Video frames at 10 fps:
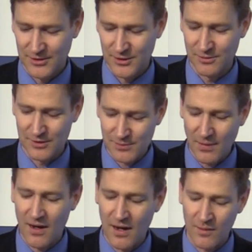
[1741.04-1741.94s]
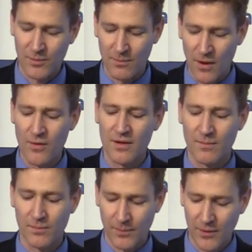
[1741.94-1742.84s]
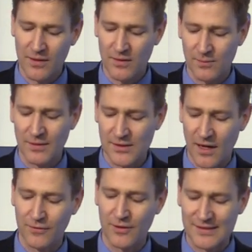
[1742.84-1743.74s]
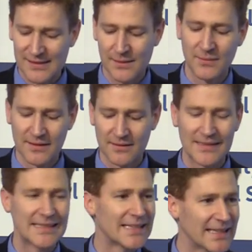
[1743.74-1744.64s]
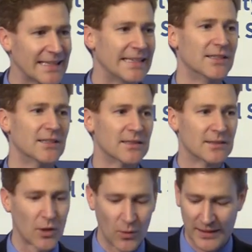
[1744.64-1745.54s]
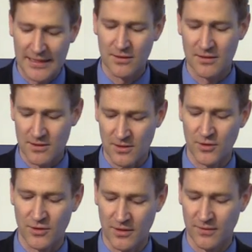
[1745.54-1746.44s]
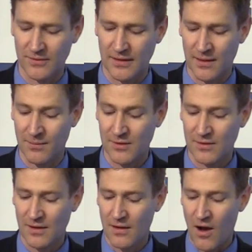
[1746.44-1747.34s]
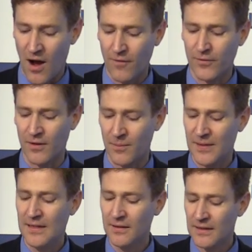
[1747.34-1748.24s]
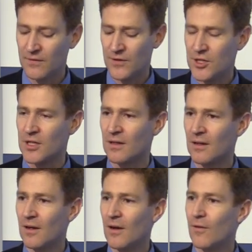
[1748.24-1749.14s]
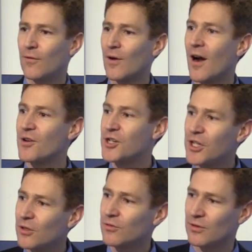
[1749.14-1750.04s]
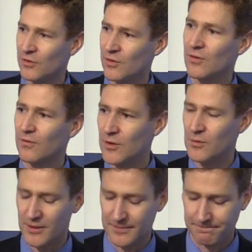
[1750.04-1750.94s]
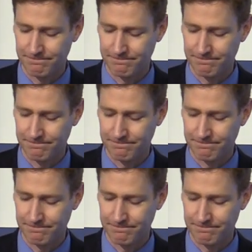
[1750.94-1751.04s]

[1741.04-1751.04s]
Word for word: To respond, proponents must offer a similarly clear, coherent alternative, and it must offer an appealing vision for our children's future.